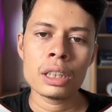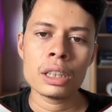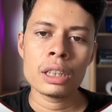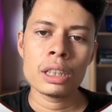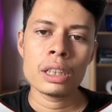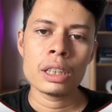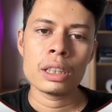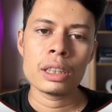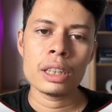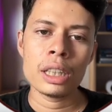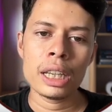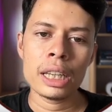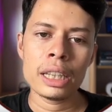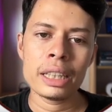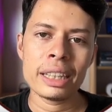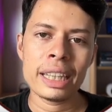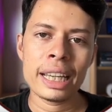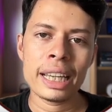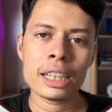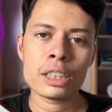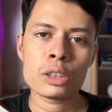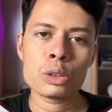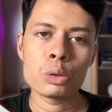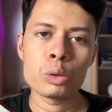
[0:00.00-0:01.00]
then
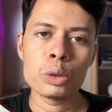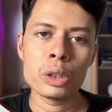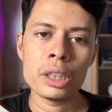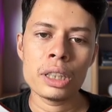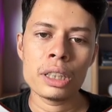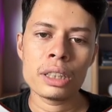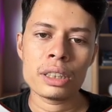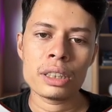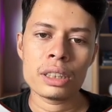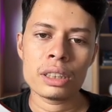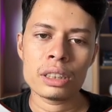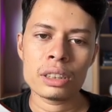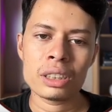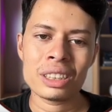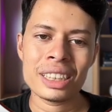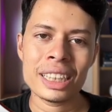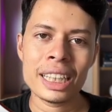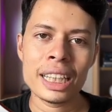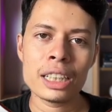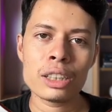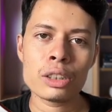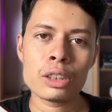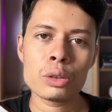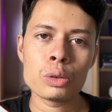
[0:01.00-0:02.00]
that will
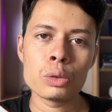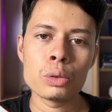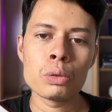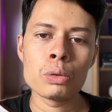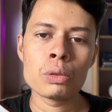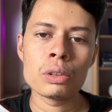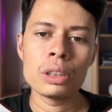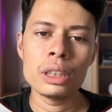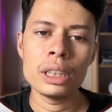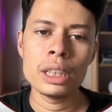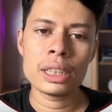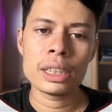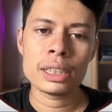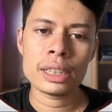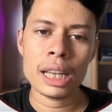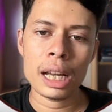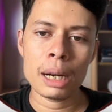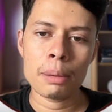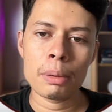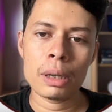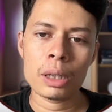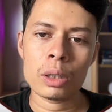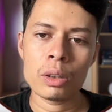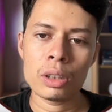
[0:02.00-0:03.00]
send to the
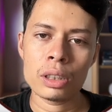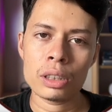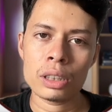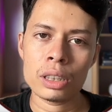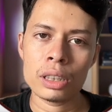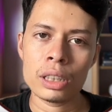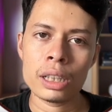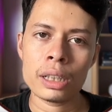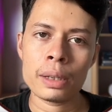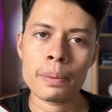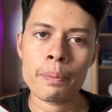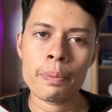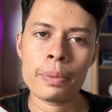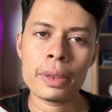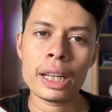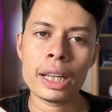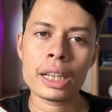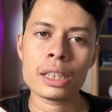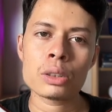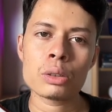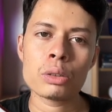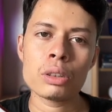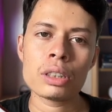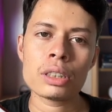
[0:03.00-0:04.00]
server container.
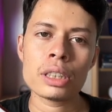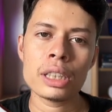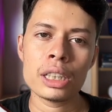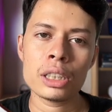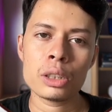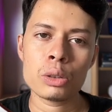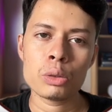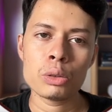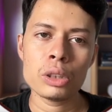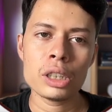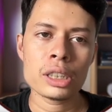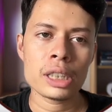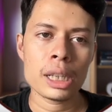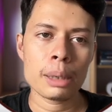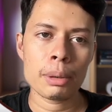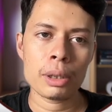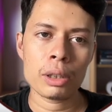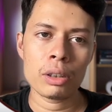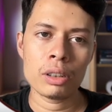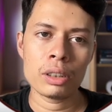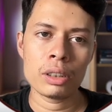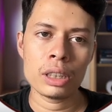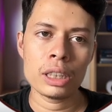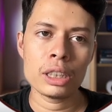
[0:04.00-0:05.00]

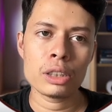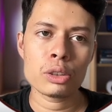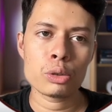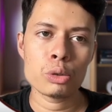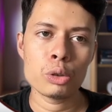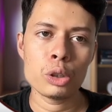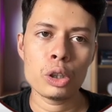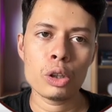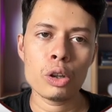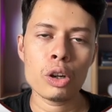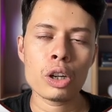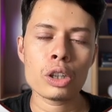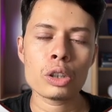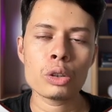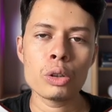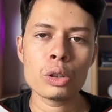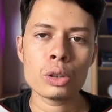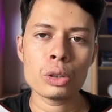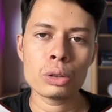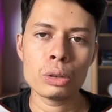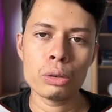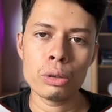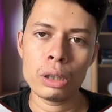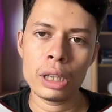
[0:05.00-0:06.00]
It will not go
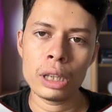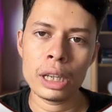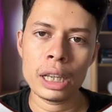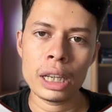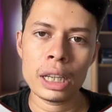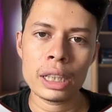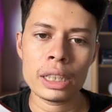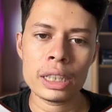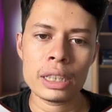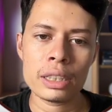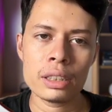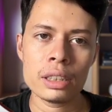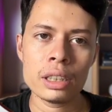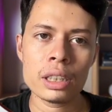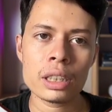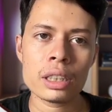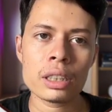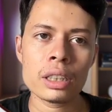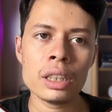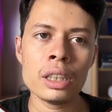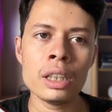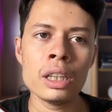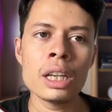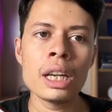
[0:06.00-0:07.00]
to Google Analytics
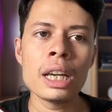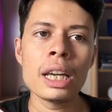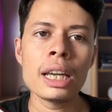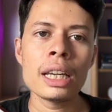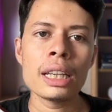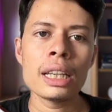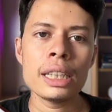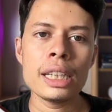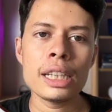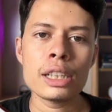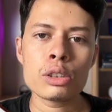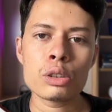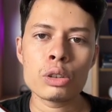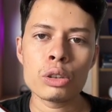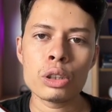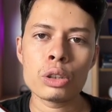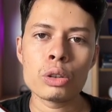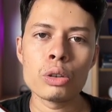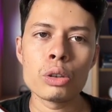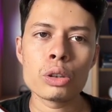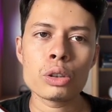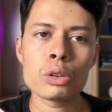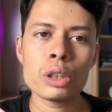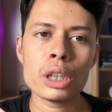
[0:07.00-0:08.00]
directly. It will
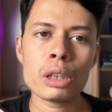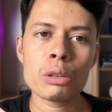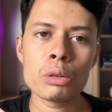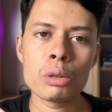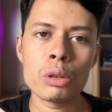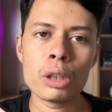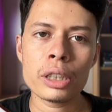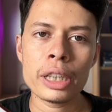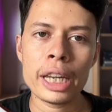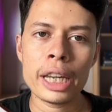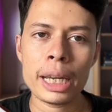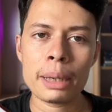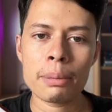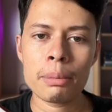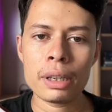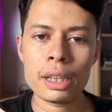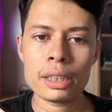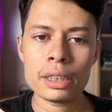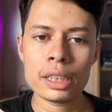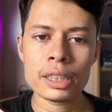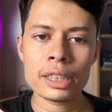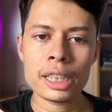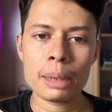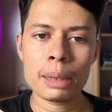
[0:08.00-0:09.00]
go to the Google Tag
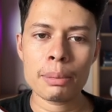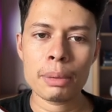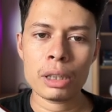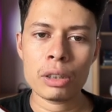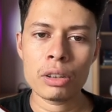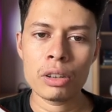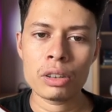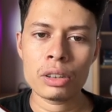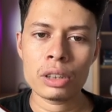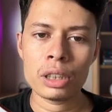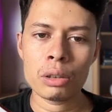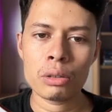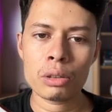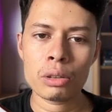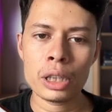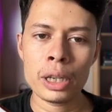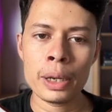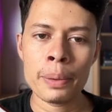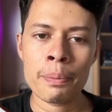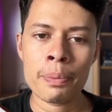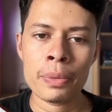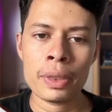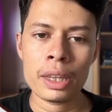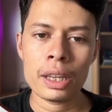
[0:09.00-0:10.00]
Manager server container.
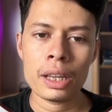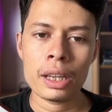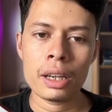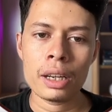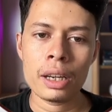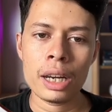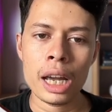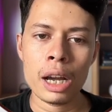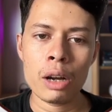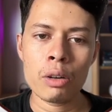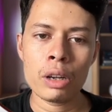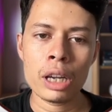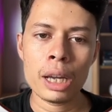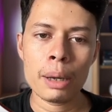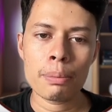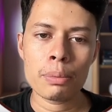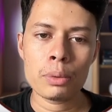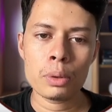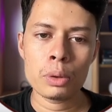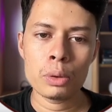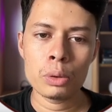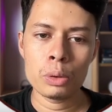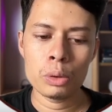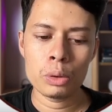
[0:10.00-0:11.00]
Okay, now
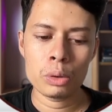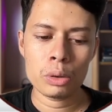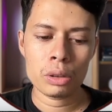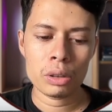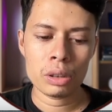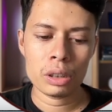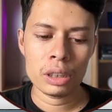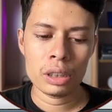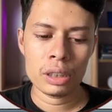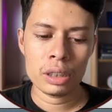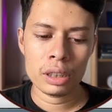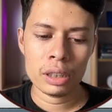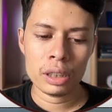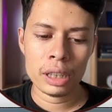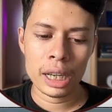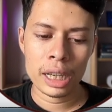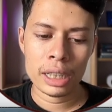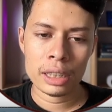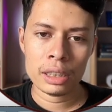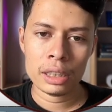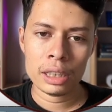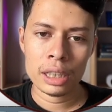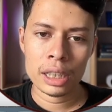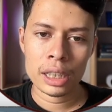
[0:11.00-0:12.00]
have to
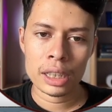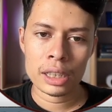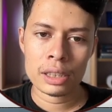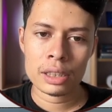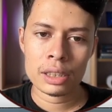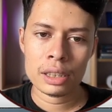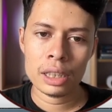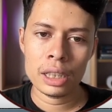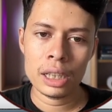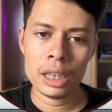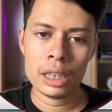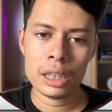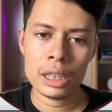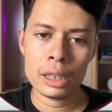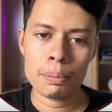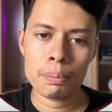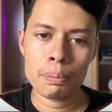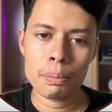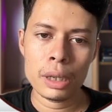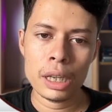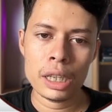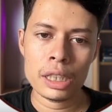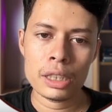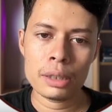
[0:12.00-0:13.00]
write here send
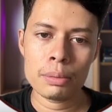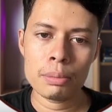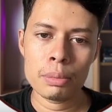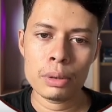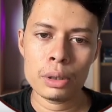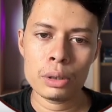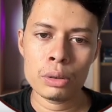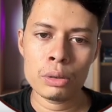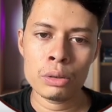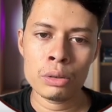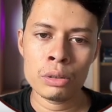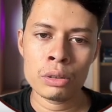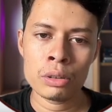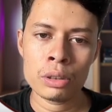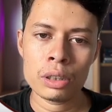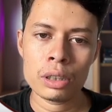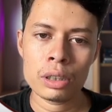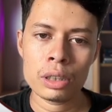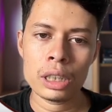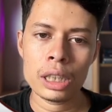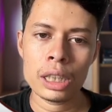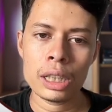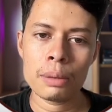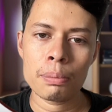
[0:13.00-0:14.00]
page view,
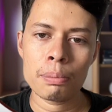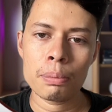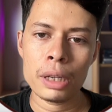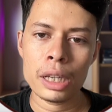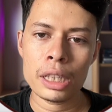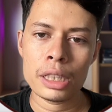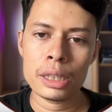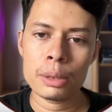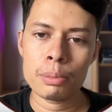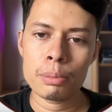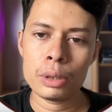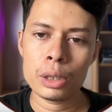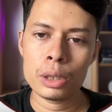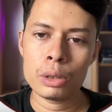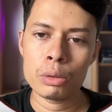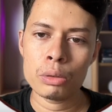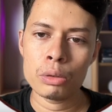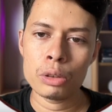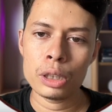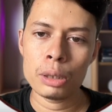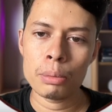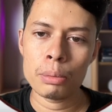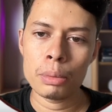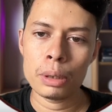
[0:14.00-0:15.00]
and page view
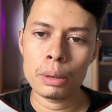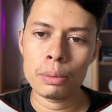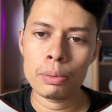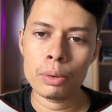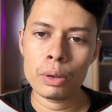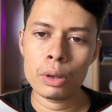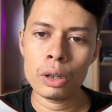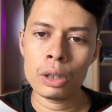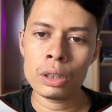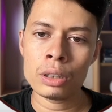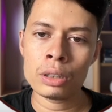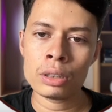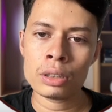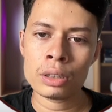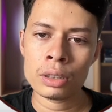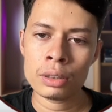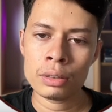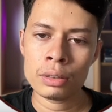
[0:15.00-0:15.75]
will be false,